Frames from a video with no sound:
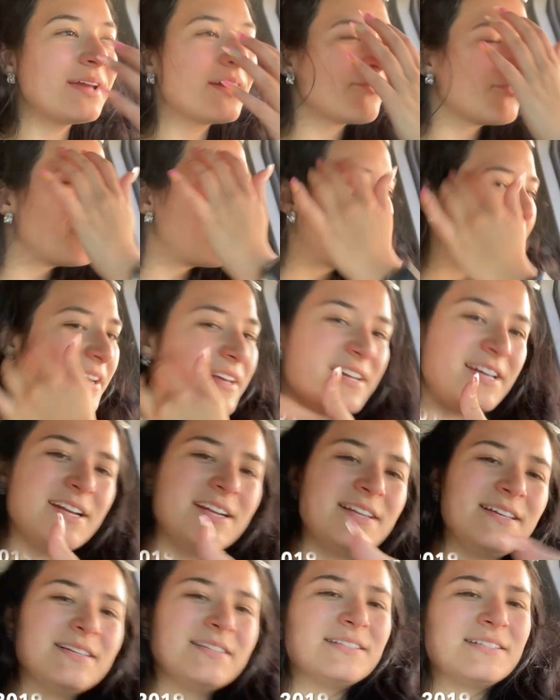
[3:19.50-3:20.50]
everybody. It
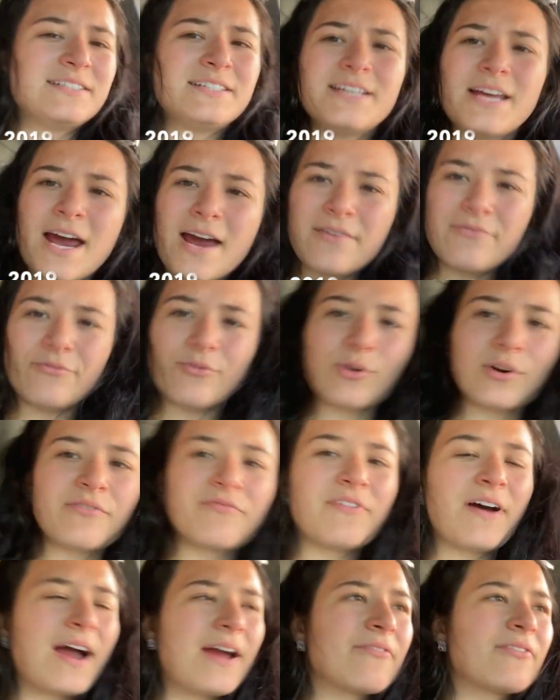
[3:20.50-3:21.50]
is
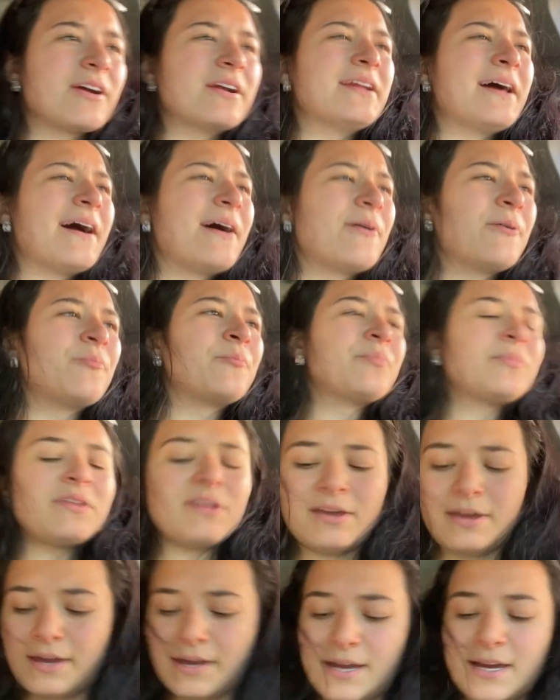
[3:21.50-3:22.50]
10:45 right now,
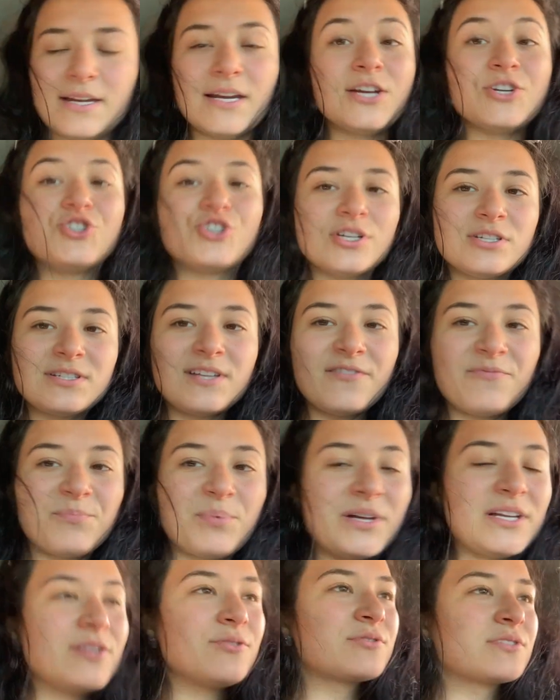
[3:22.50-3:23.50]
and I just left
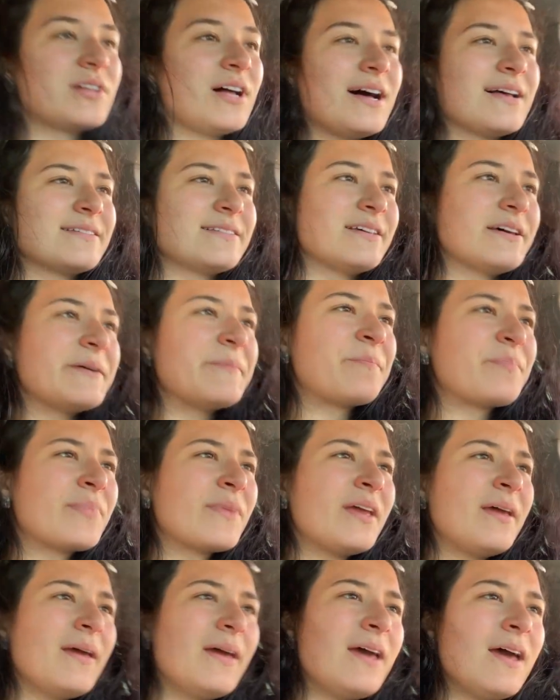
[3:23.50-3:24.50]
Plato's closet.
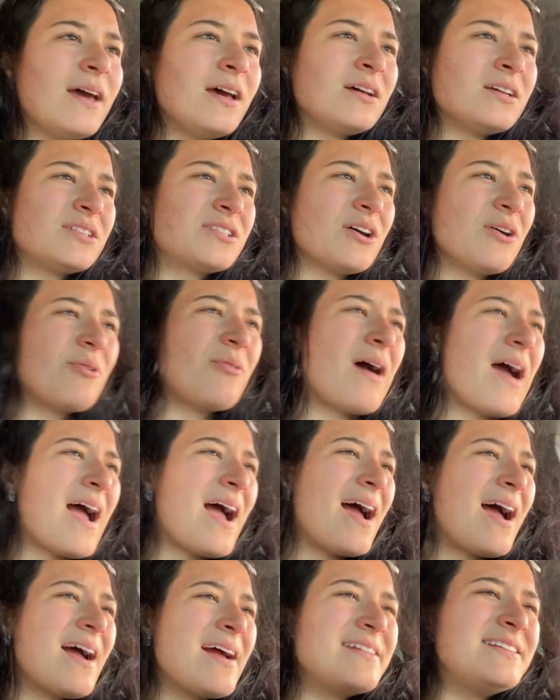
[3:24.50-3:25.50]
So
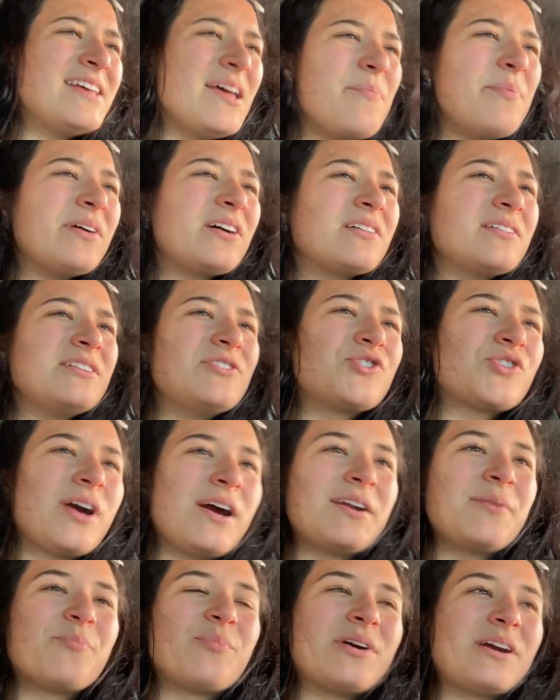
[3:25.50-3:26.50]
I typically try
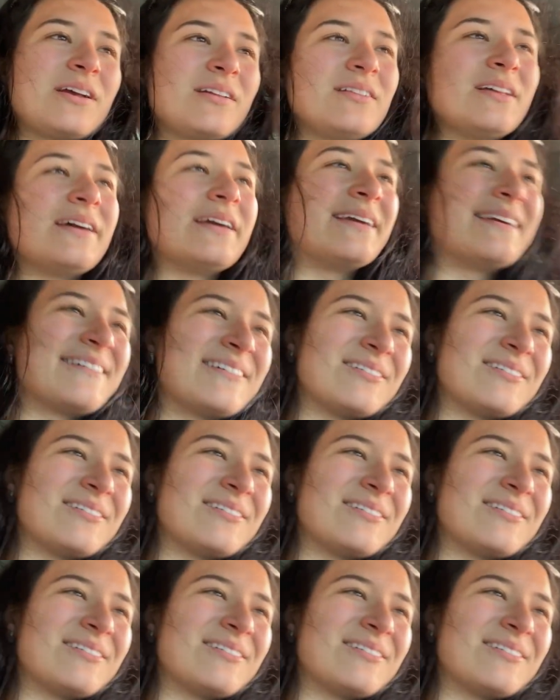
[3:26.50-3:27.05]
to bring like